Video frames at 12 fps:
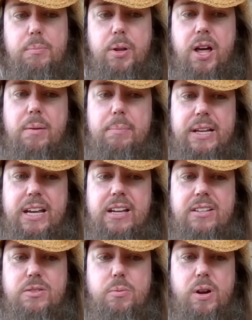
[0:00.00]
The plot
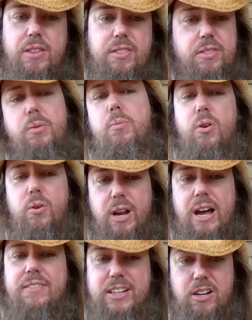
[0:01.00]
begins with the
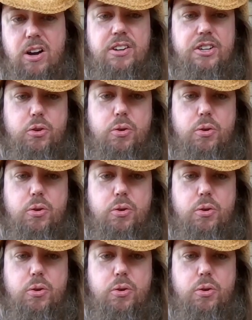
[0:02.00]
world having gone